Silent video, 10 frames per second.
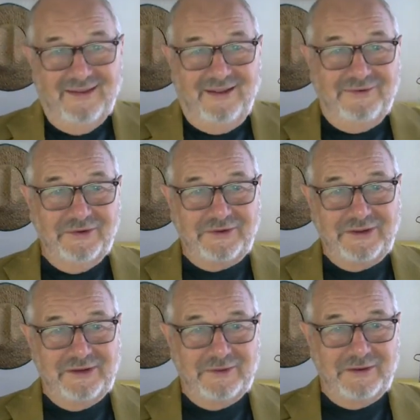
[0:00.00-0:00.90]
He's not
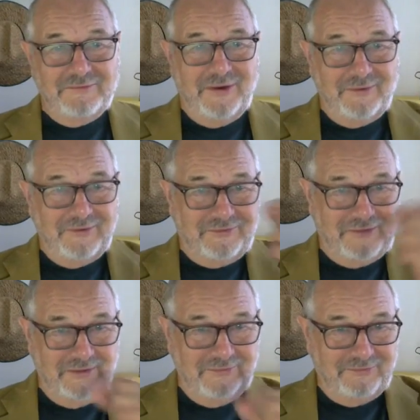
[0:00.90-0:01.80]
getting my virus
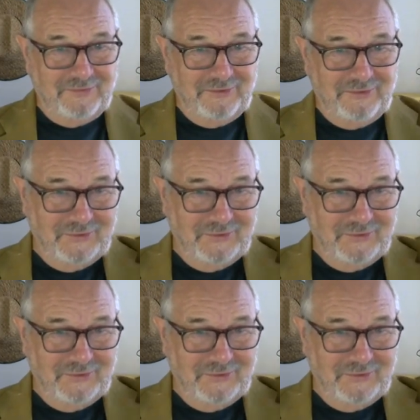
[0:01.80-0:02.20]
down the phone